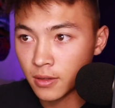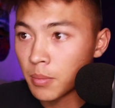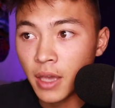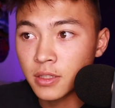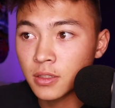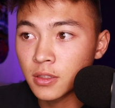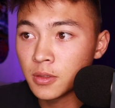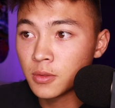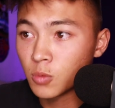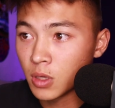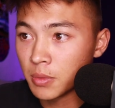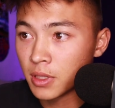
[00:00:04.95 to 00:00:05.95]

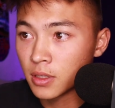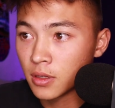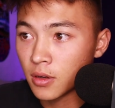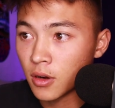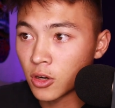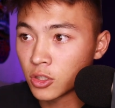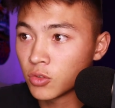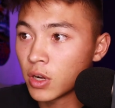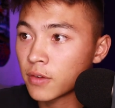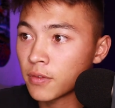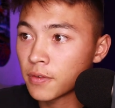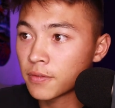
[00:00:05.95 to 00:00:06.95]
Masculine women are a
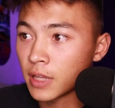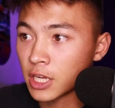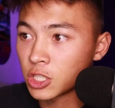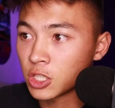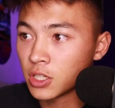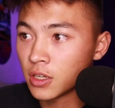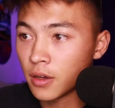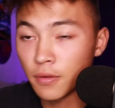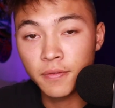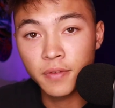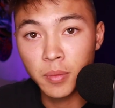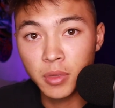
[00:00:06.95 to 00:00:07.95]
direct reflection of
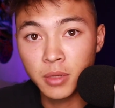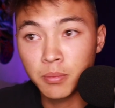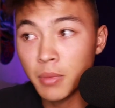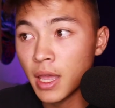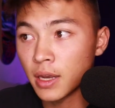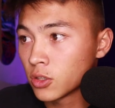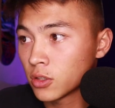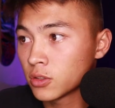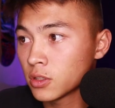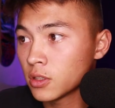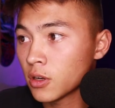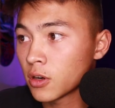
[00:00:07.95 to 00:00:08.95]
feminine men.
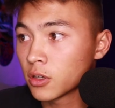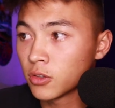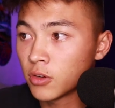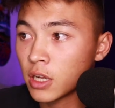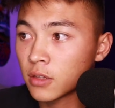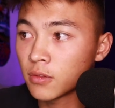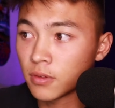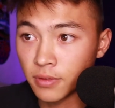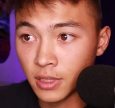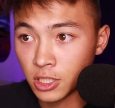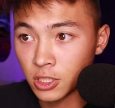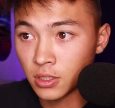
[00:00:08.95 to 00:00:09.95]
Children are a direct
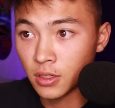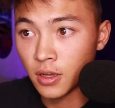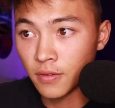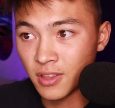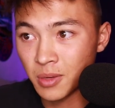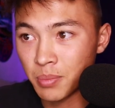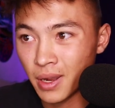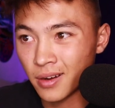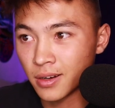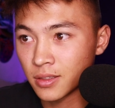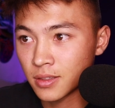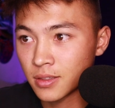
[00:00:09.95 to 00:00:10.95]
reflection of their
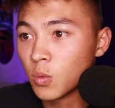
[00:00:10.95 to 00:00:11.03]
parents.